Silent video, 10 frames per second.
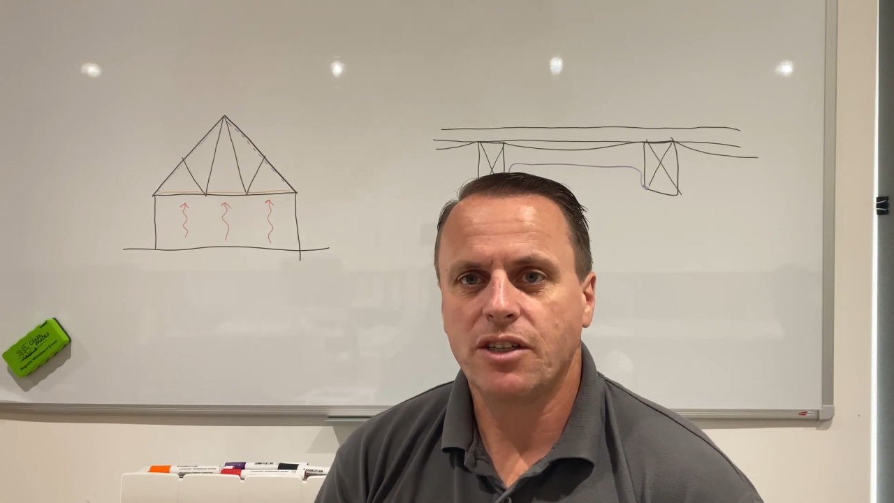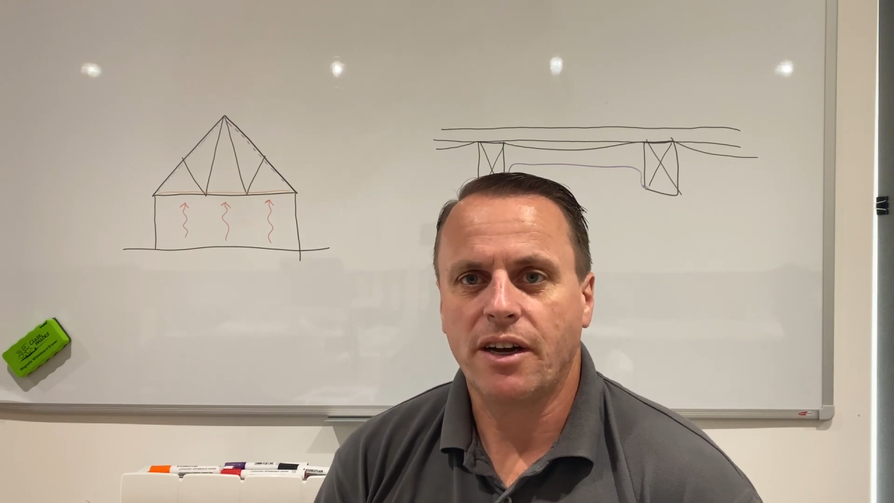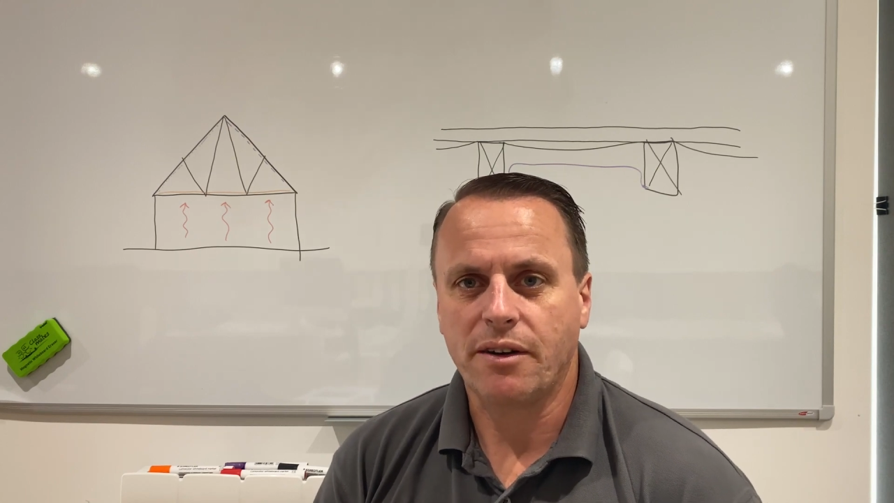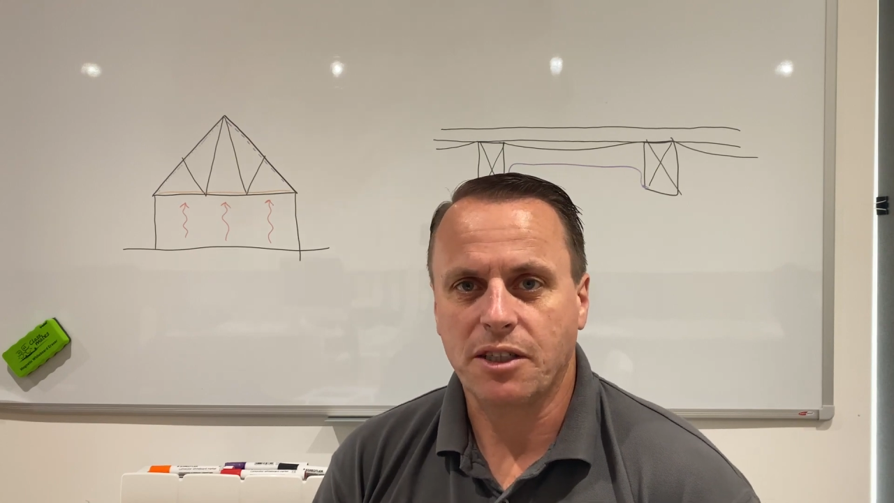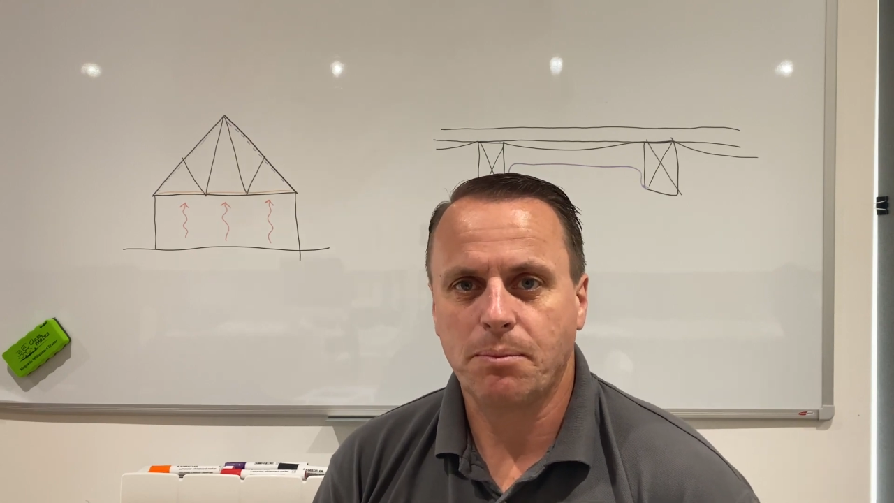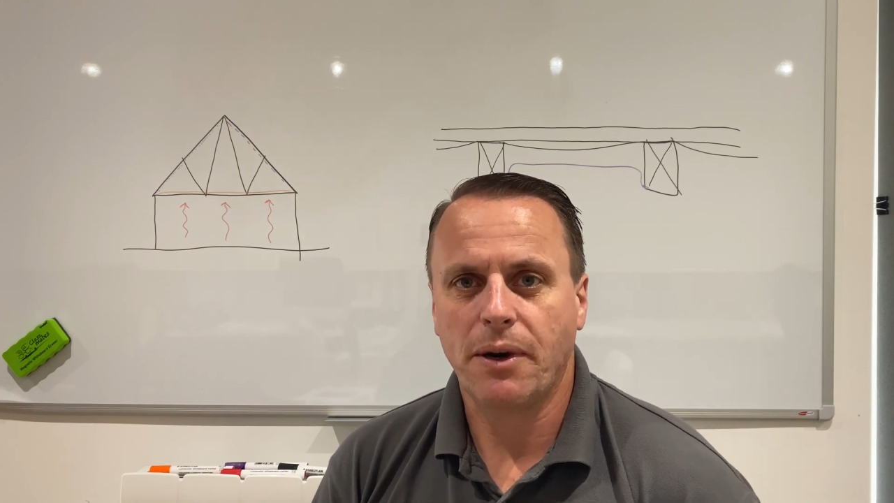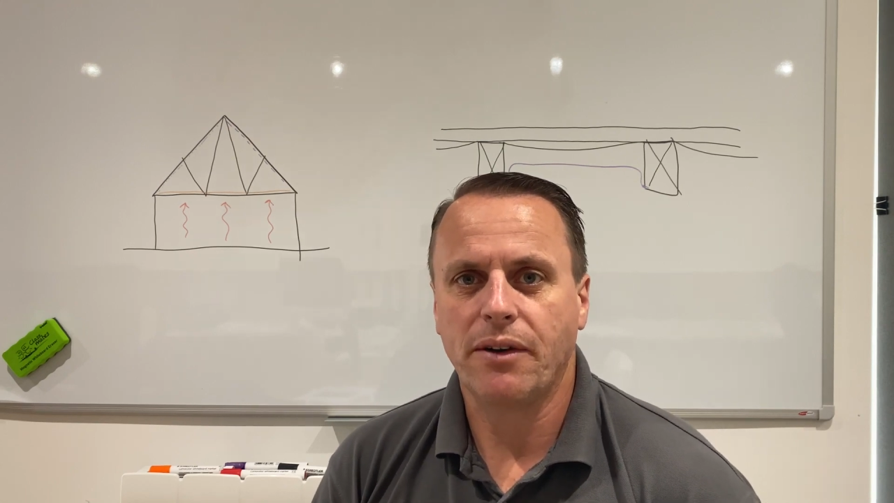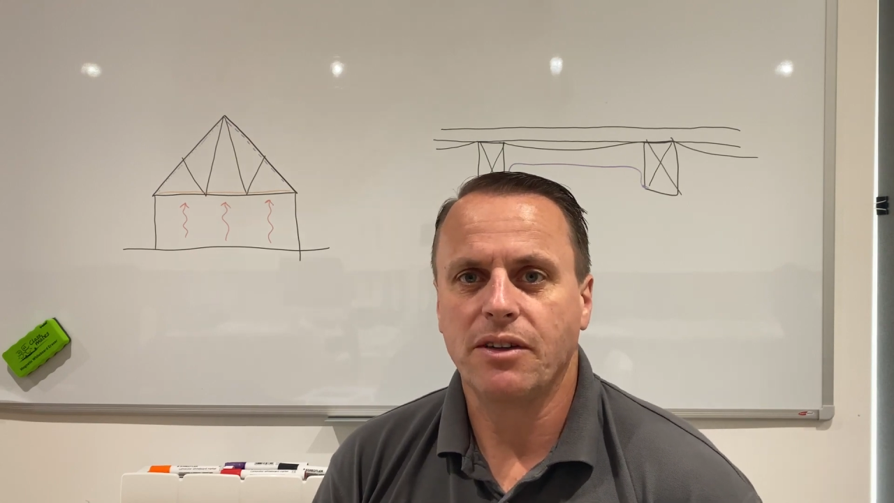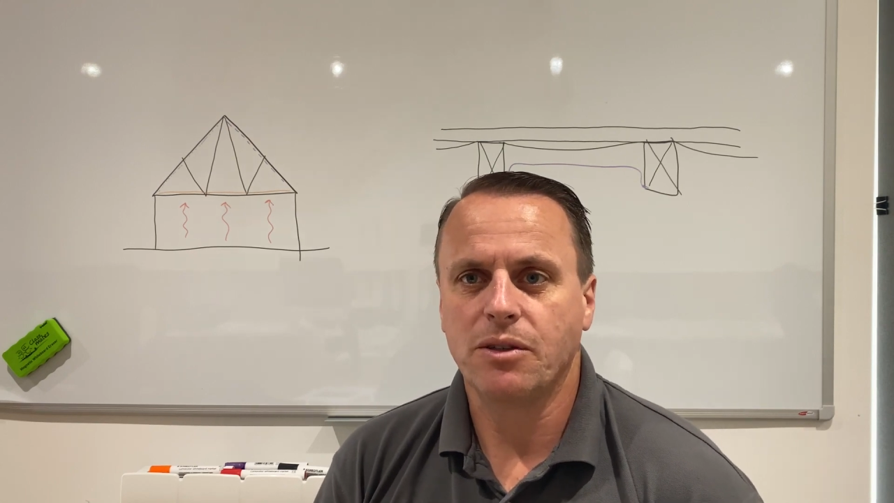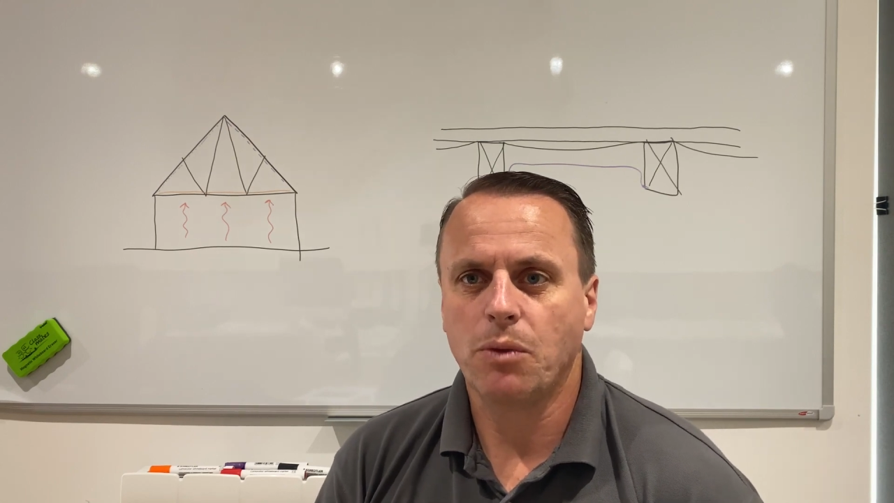our
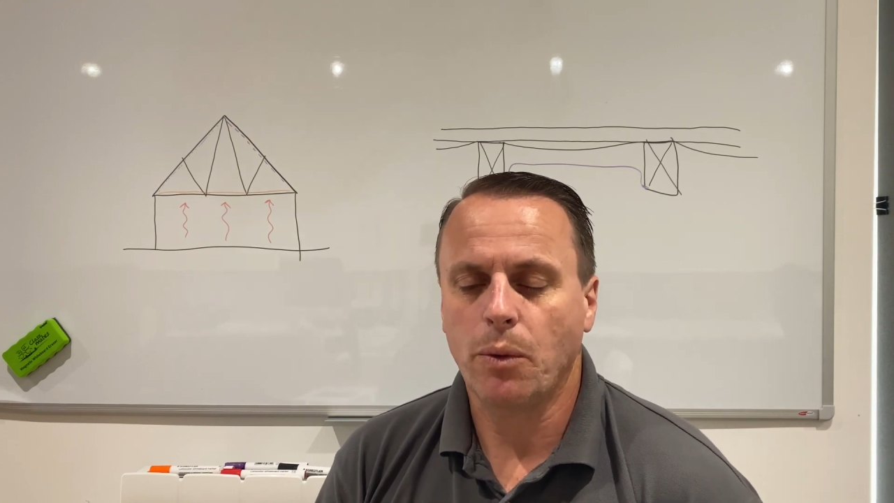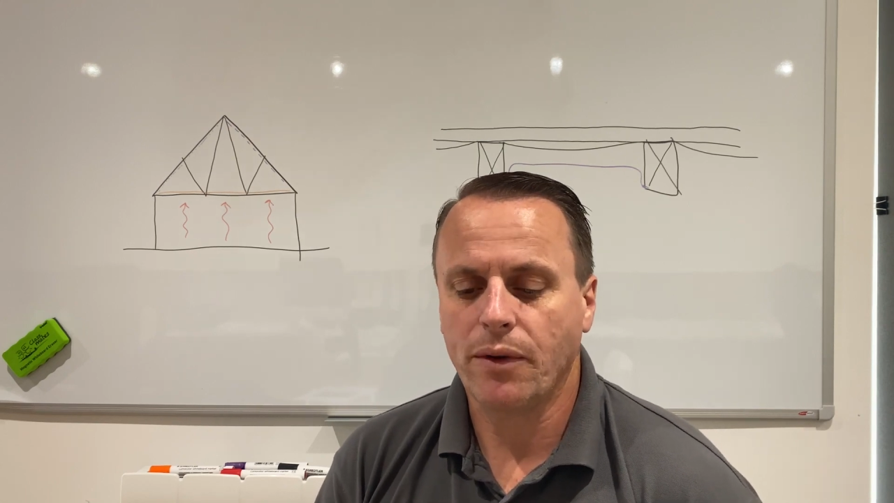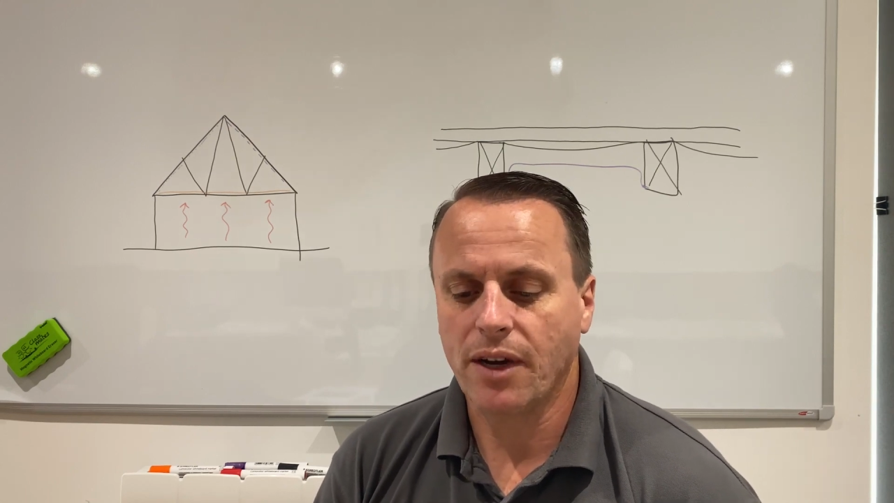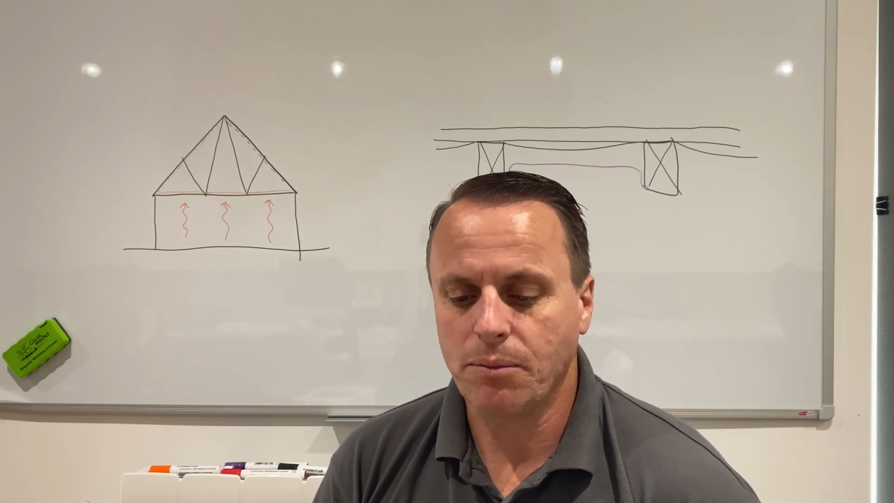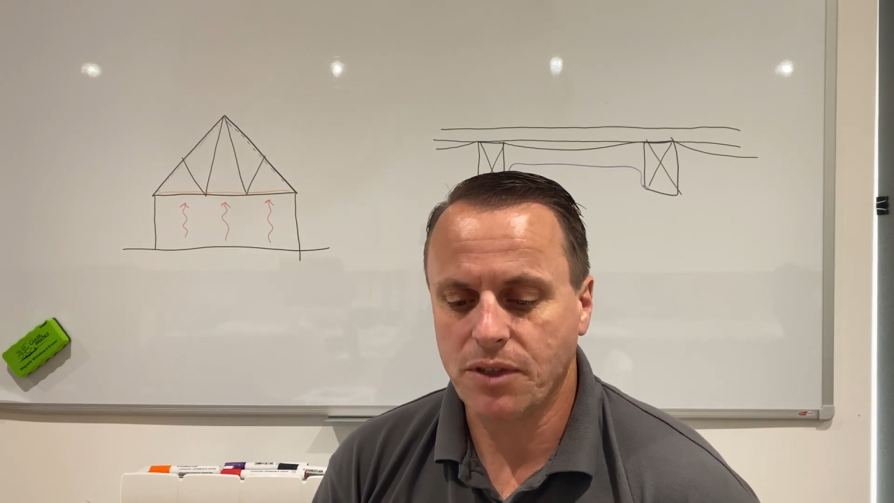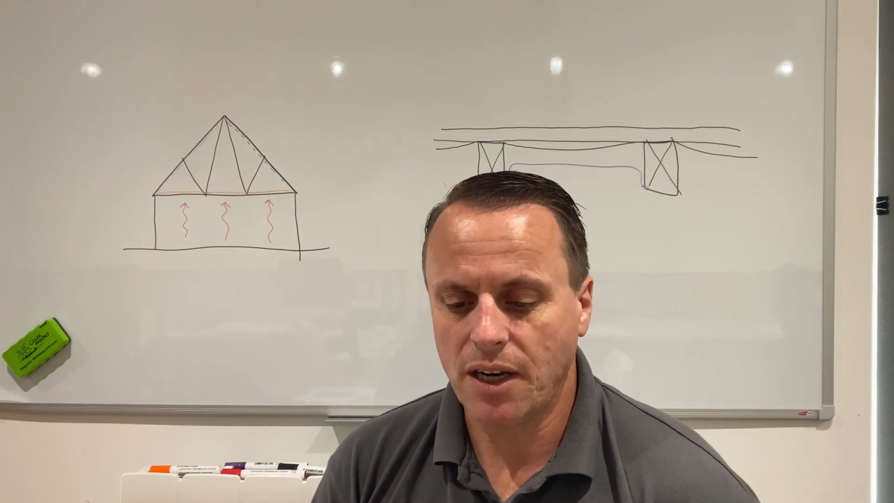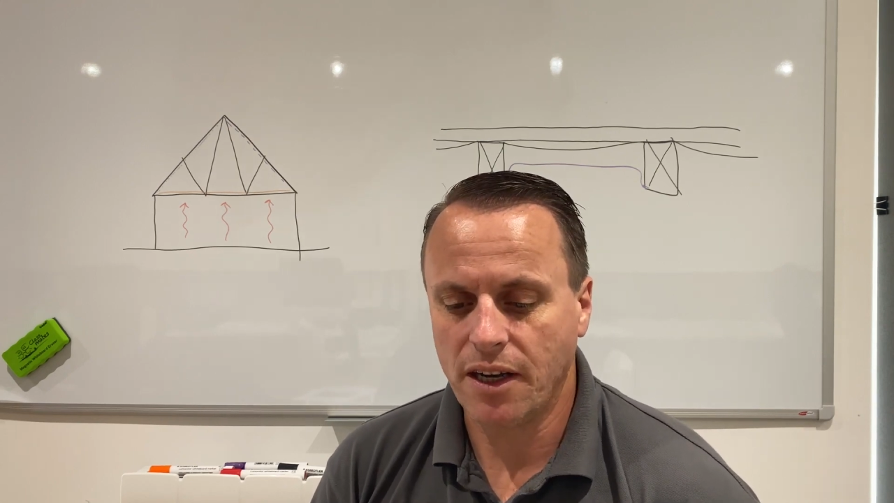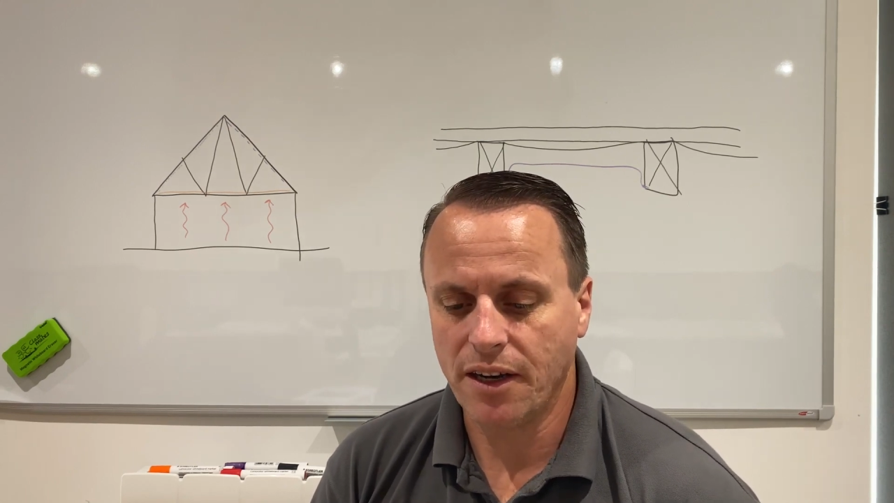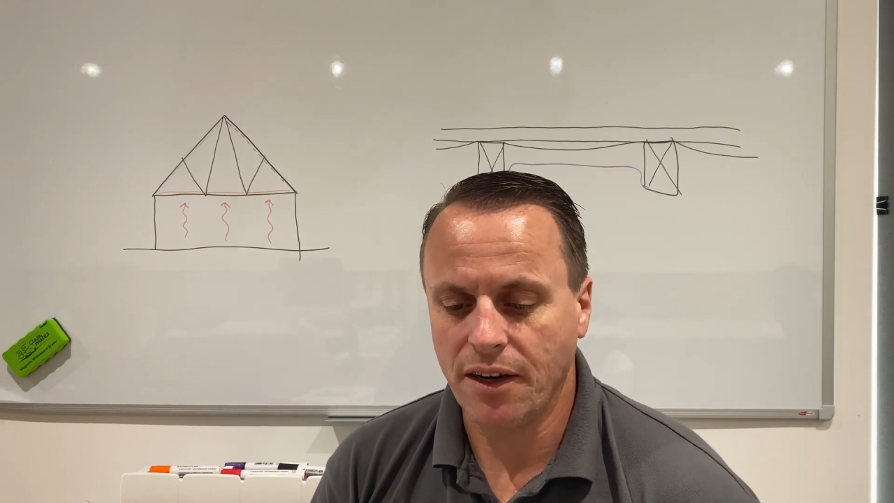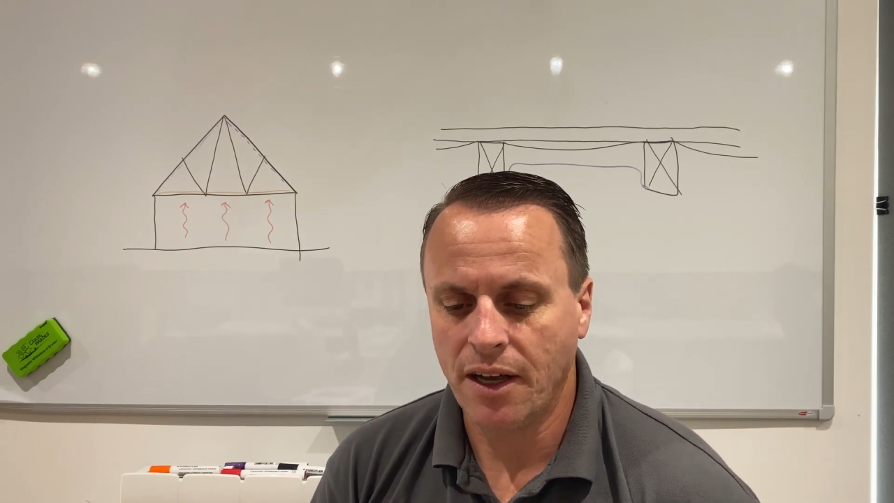experience, and what we've come to
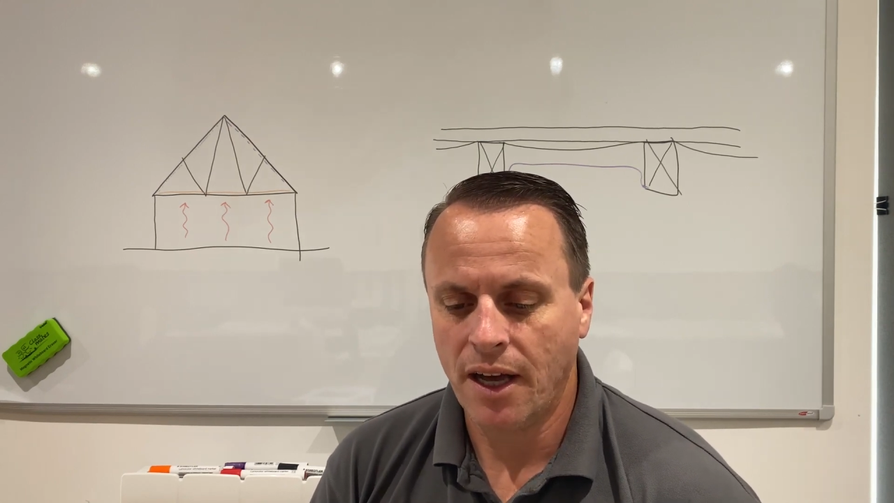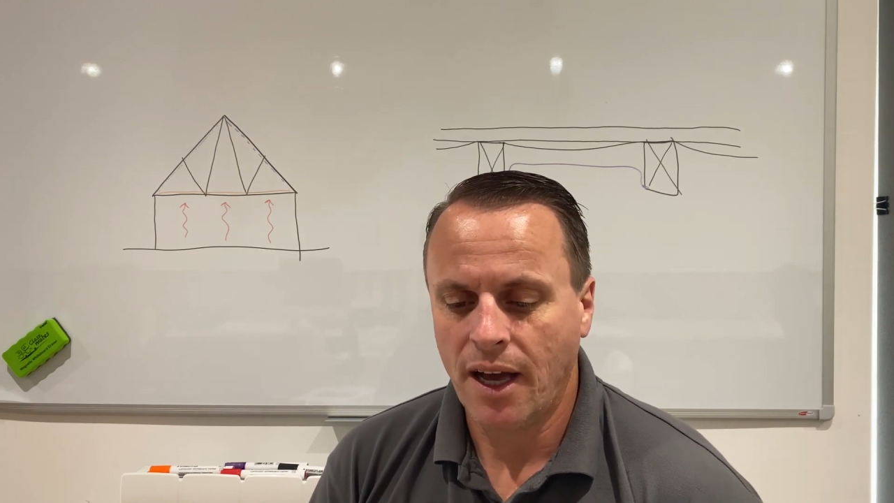learn